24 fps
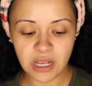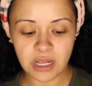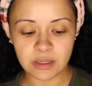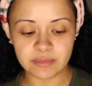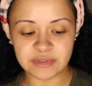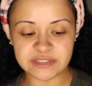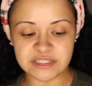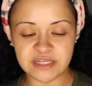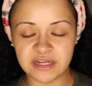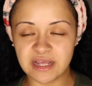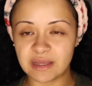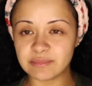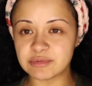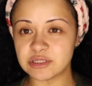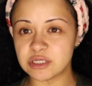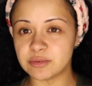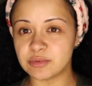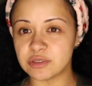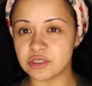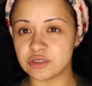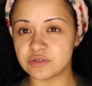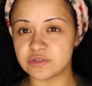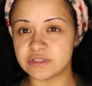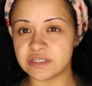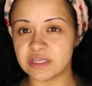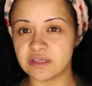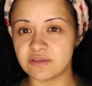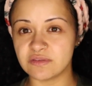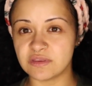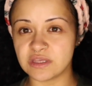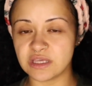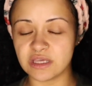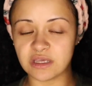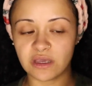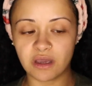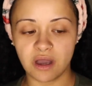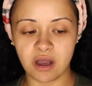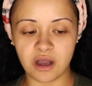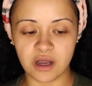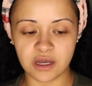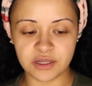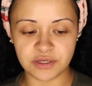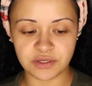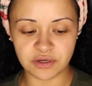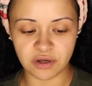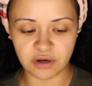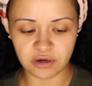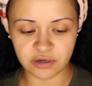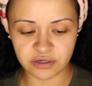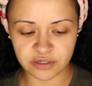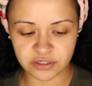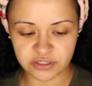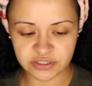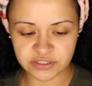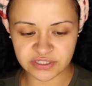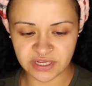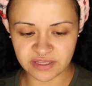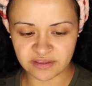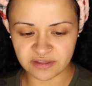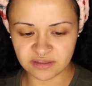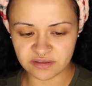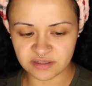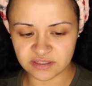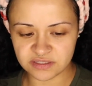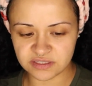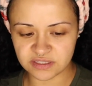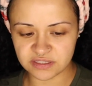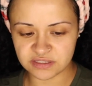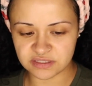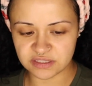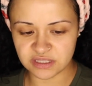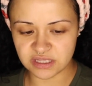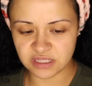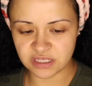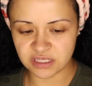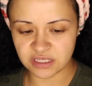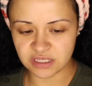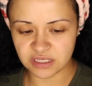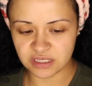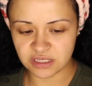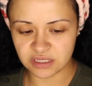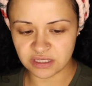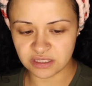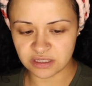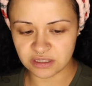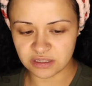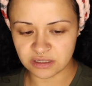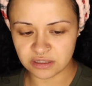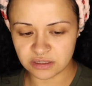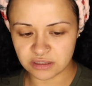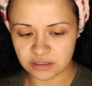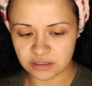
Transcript: But today I'm going to be using the NARS. I think this is the...